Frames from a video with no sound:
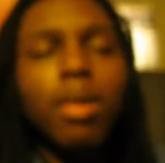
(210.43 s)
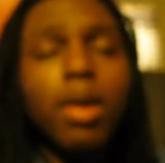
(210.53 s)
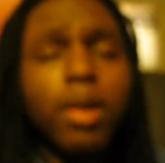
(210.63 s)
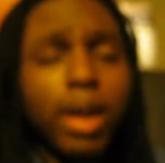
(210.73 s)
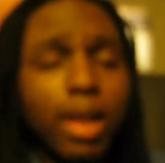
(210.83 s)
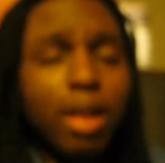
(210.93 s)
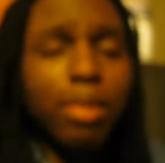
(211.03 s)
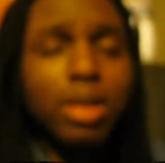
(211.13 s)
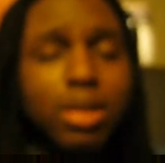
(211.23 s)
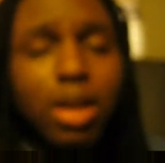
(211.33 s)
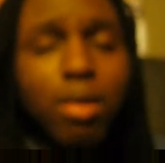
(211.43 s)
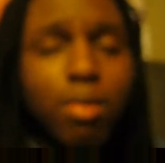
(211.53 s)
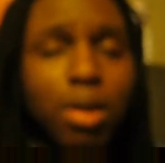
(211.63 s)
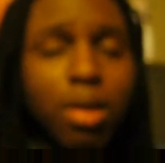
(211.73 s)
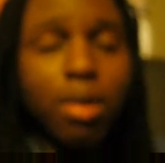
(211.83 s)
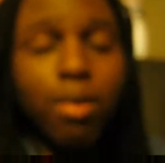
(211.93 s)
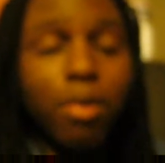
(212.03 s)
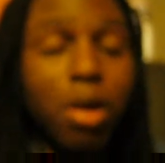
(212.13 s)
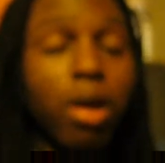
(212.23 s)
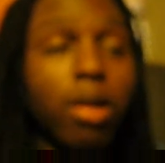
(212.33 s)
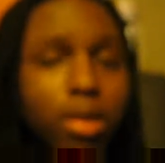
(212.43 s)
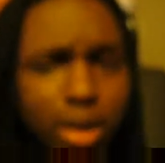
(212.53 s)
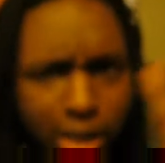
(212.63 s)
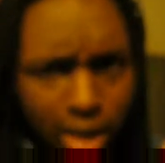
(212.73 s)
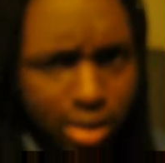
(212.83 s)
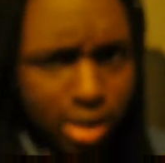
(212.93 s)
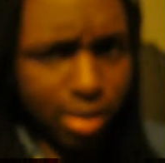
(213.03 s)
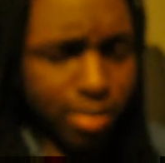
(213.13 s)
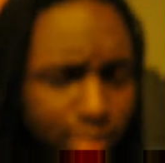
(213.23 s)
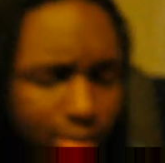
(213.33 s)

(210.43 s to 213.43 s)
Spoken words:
Okay, let me just get real for the second time.